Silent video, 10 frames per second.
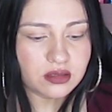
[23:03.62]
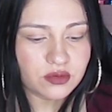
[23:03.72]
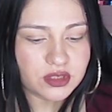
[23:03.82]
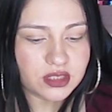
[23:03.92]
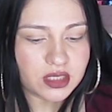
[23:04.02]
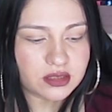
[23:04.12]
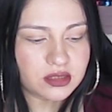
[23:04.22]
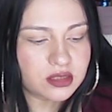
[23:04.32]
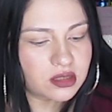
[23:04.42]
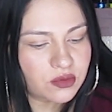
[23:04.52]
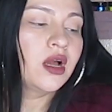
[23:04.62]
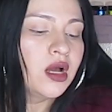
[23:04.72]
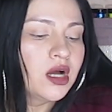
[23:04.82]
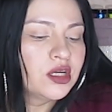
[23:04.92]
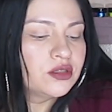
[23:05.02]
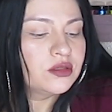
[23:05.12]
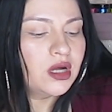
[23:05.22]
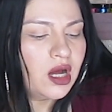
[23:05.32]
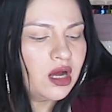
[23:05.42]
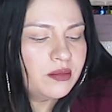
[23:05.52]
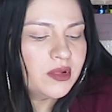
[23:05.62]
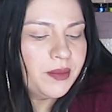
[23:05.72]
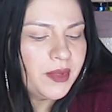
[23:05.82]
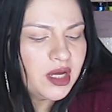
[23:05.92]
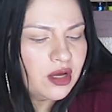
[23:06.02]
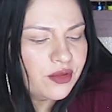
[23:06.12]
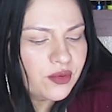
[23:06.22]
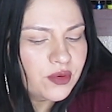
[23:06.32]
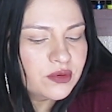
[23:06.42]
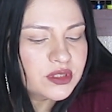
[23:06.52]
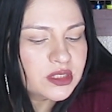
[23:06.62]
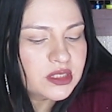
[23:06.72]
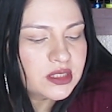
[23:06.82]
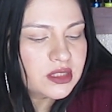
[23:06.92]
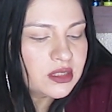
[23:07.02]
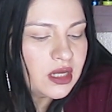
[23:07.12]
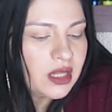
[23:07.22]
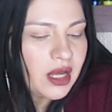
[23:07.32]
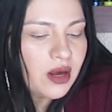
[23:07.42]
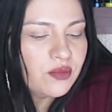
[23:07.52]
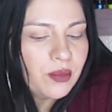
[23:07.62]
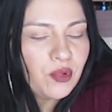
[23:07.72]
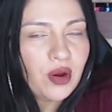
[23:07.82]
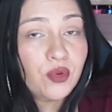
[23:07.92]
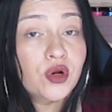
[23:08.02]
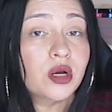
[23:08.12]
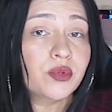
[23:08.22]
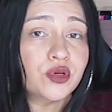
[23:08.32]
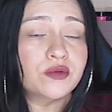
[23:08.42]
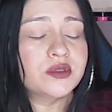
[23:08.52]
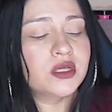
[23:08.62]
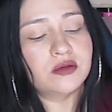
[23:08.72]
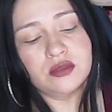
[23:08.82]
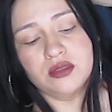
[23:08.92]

What's next? My other one was, it said, I wrote a couple notes down.